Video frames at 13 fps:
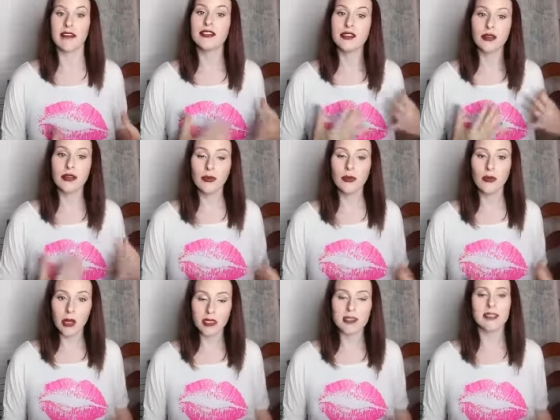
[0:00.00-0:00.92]
So you
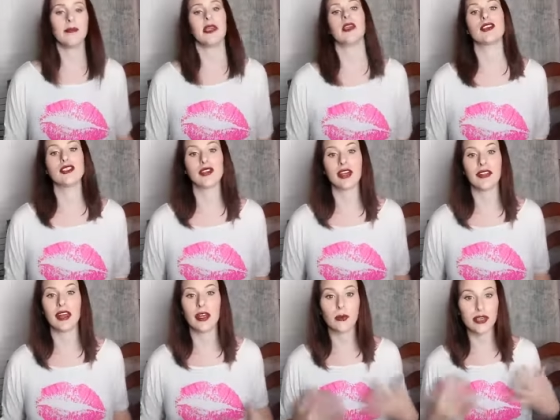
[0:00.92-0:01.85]
want to make sure
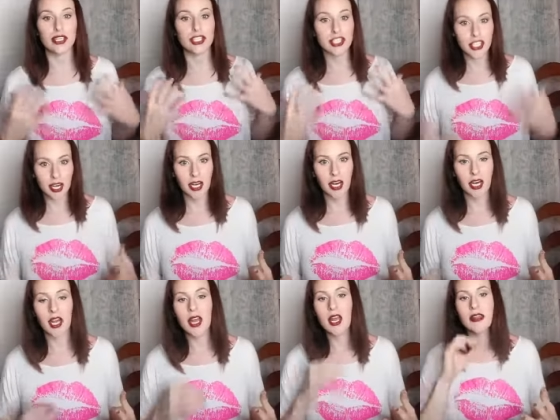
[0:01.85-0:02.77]
that we share
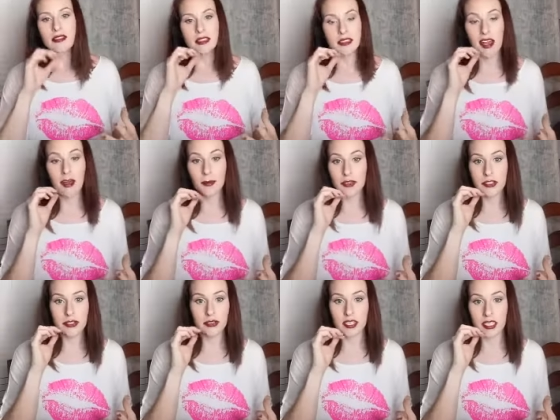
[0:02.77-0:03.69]
this
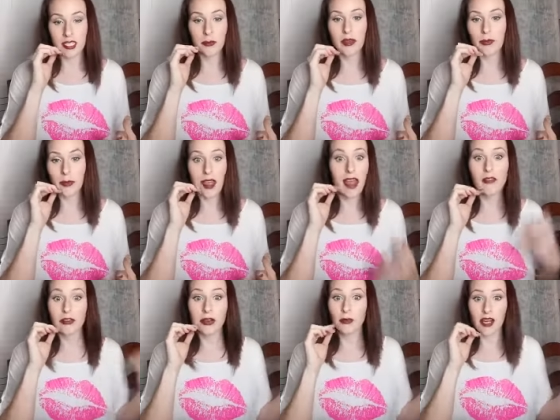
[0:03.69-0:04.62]
opportunity with
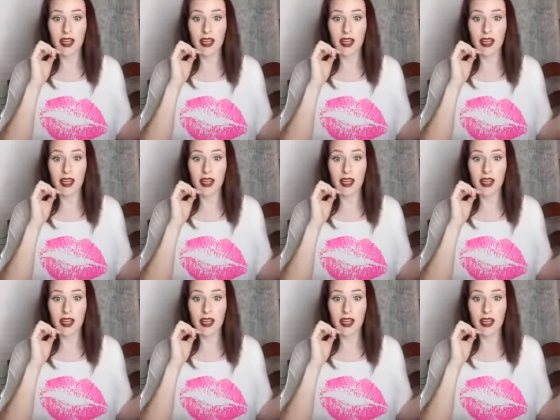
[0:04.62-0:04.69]
everyone.